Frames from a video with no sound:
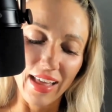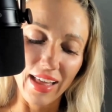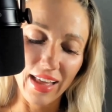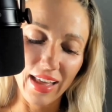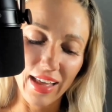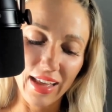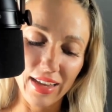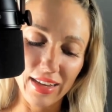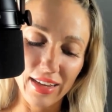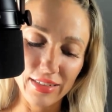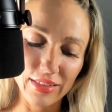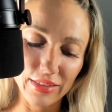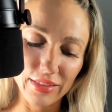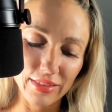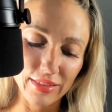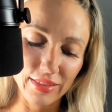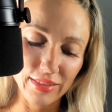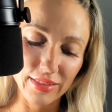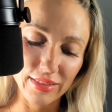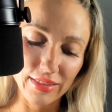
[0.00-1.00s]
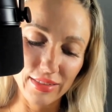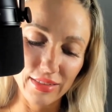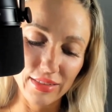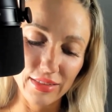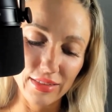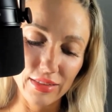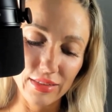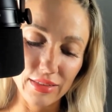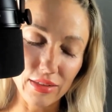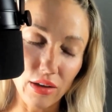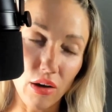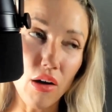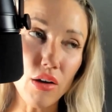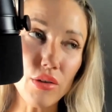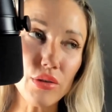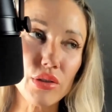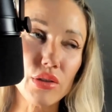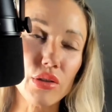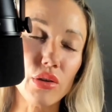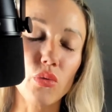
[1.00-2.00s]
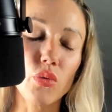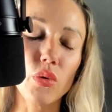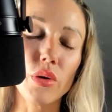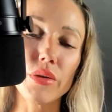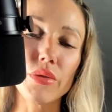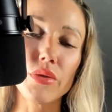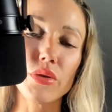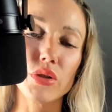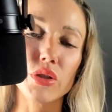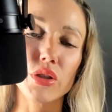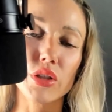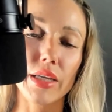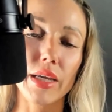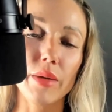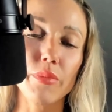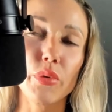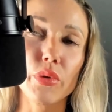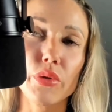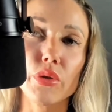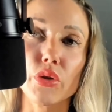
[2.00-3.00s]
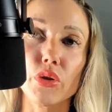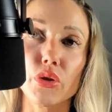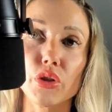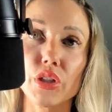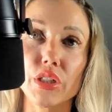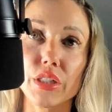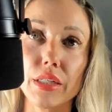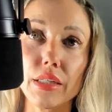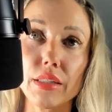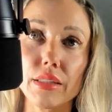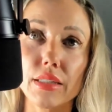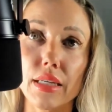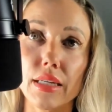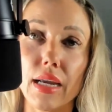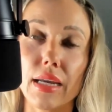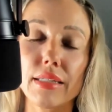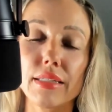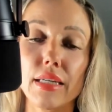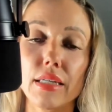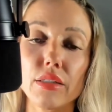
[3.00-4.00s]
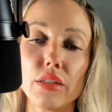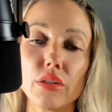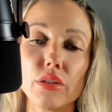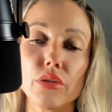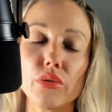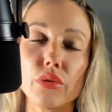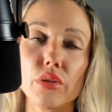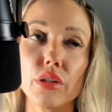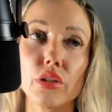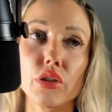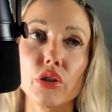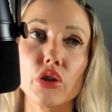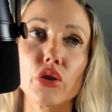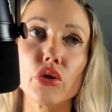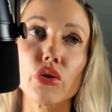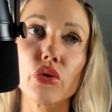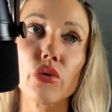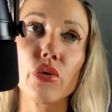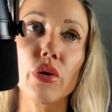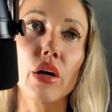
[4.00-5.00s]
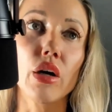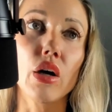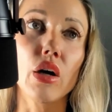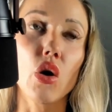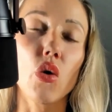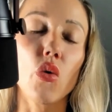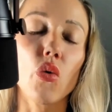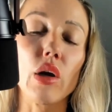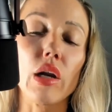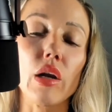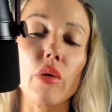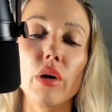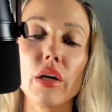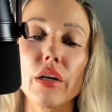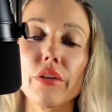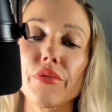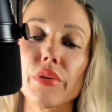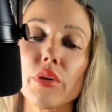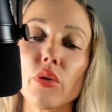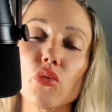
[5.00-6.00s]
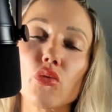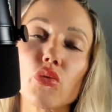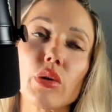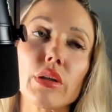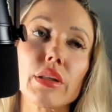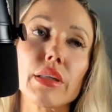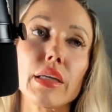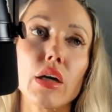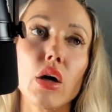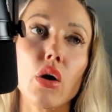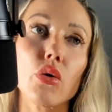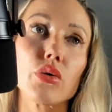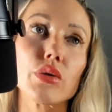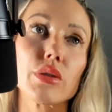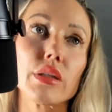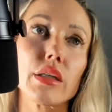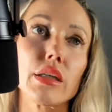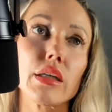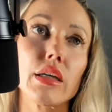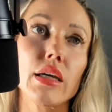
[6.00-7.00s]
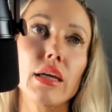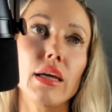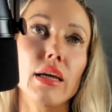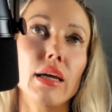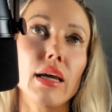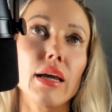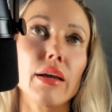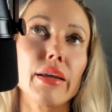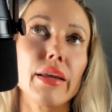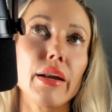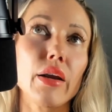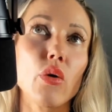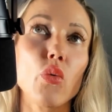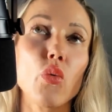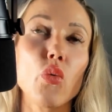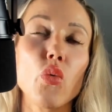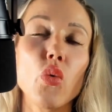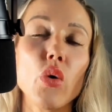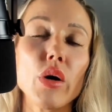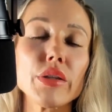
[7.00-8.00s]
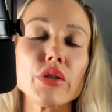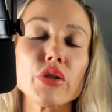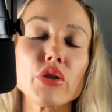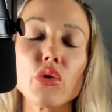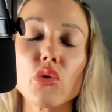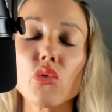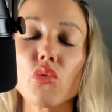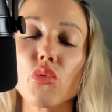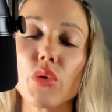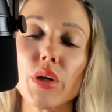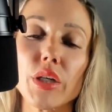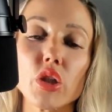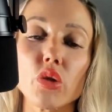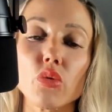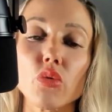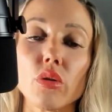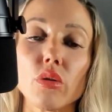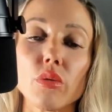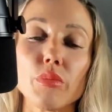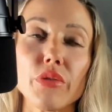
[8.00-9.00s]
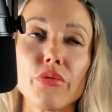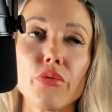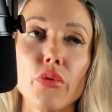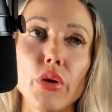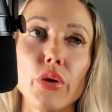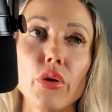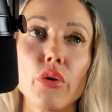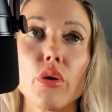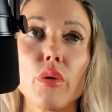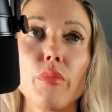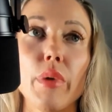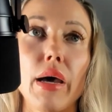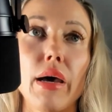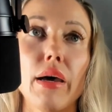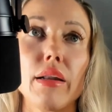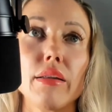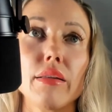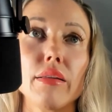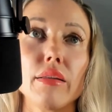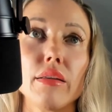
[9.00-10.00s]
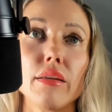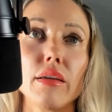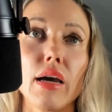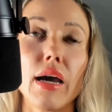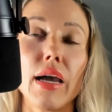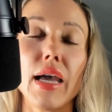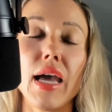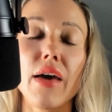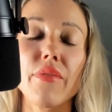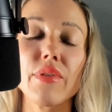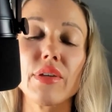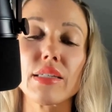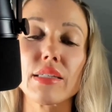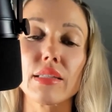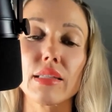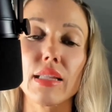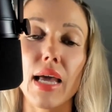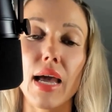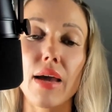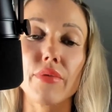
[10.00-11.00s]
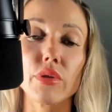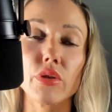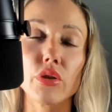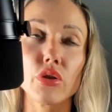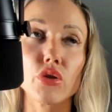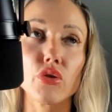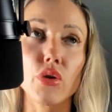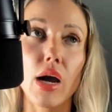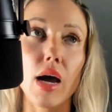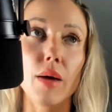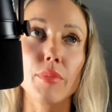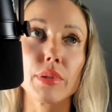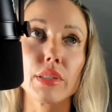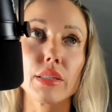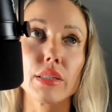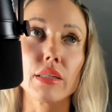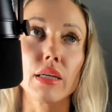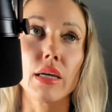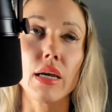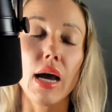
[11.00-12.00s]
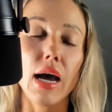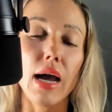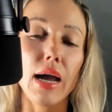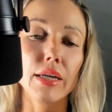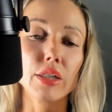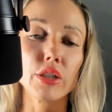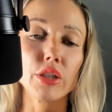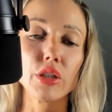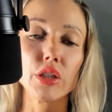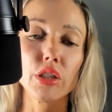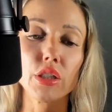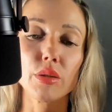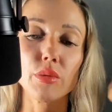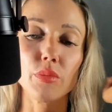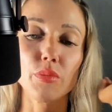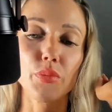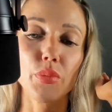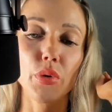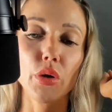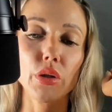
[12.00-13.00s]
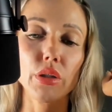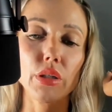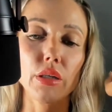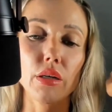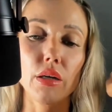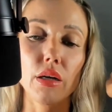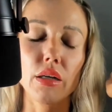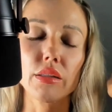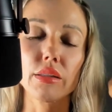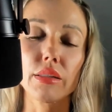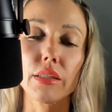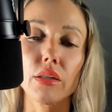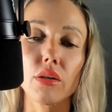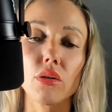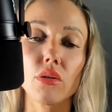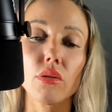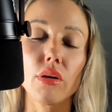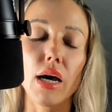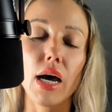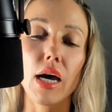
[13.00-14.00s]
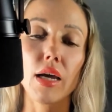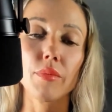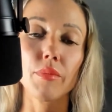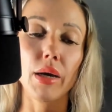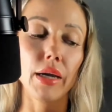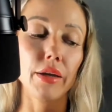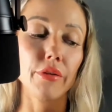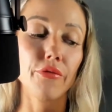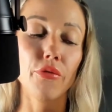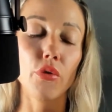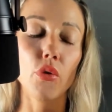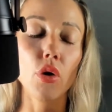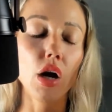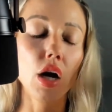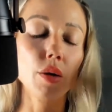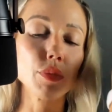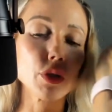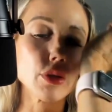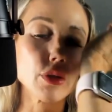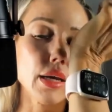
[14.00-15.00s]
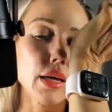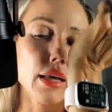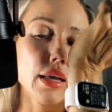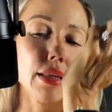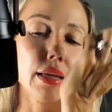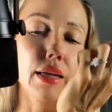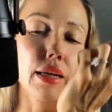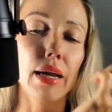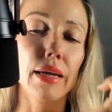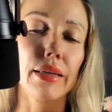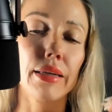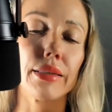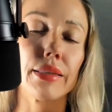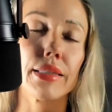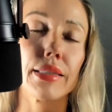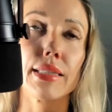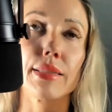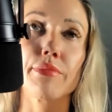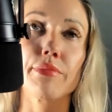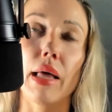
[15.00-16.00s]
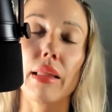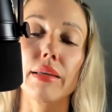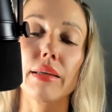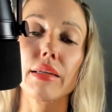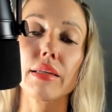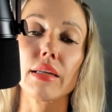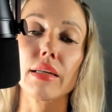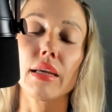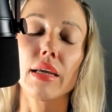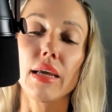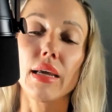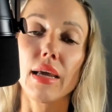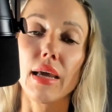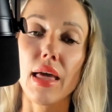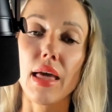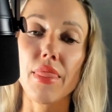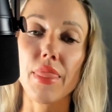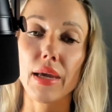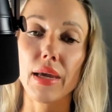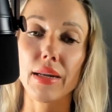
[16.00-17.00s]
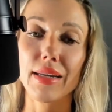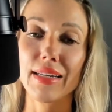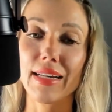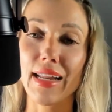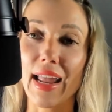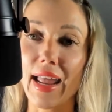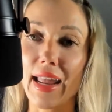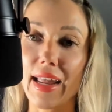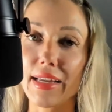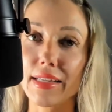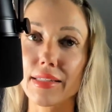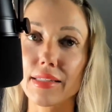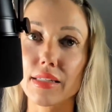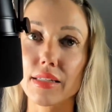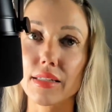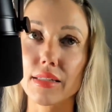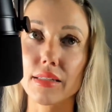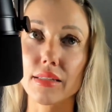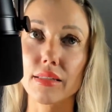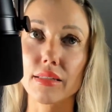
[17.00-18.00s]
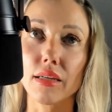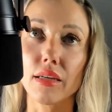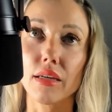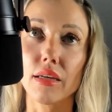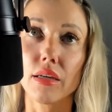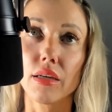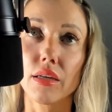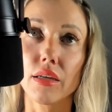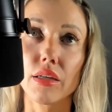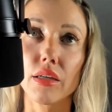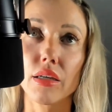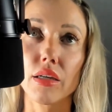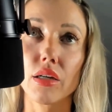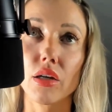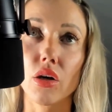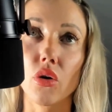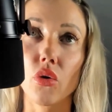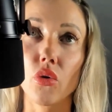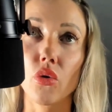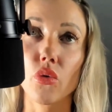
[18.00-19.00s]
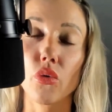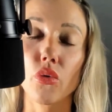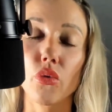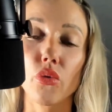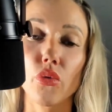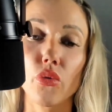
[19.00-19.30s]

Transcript: And also, one other tip with your sheets, and I tend to do this too, when I want to feel really cozy, you know, what's your ritual before you go to bed? I have these lavender drops. I actually just put a little on my forearm so that like I can smell it, and that enhances, you know,